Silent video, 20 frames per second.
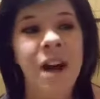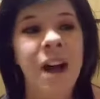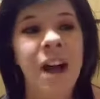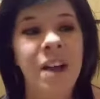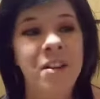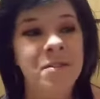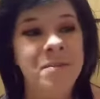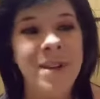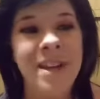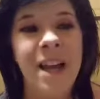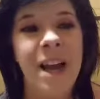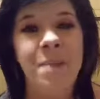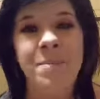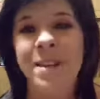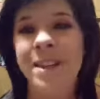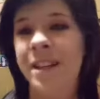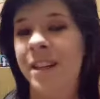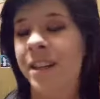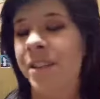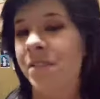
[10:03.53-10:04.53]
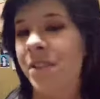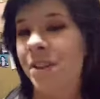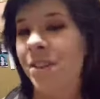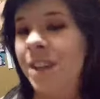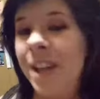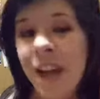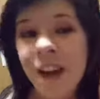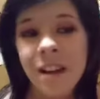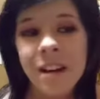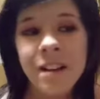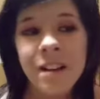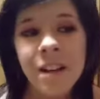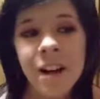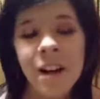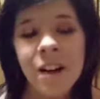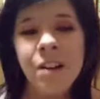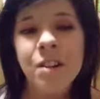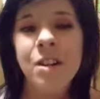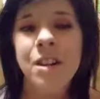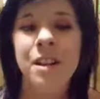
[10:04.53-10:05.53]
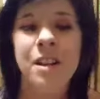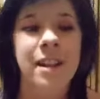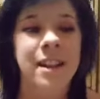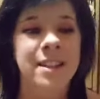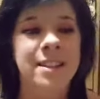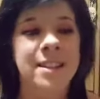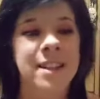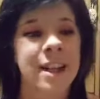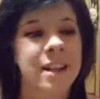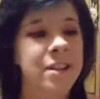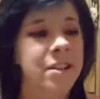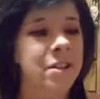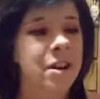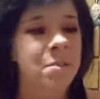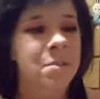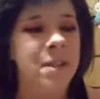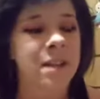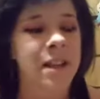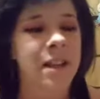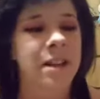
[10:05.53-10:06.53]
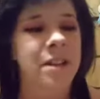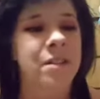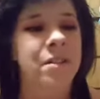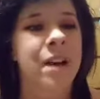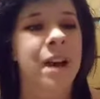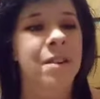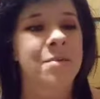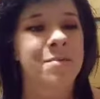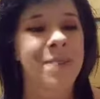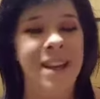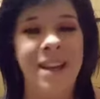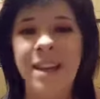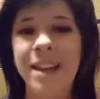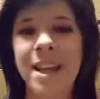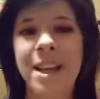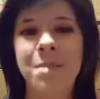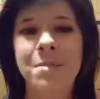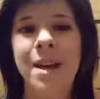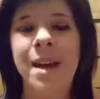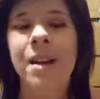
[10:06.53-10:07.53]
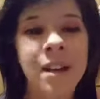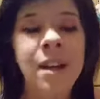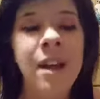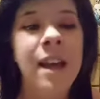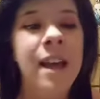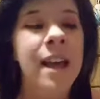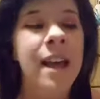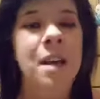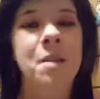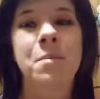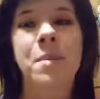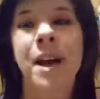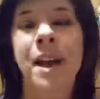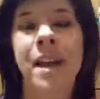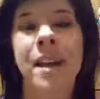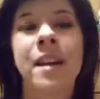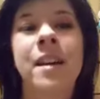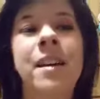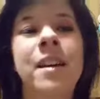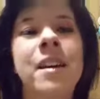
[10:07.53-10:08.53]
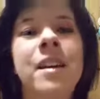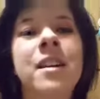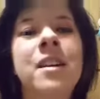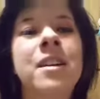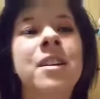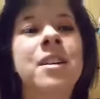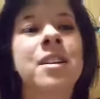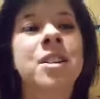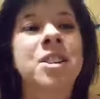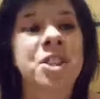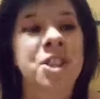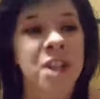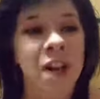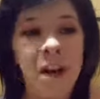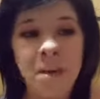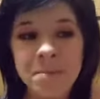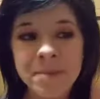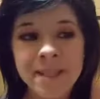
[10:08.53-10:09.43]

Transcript: I would be happy to give you a catalog or like sign you up and let you have my email and my shop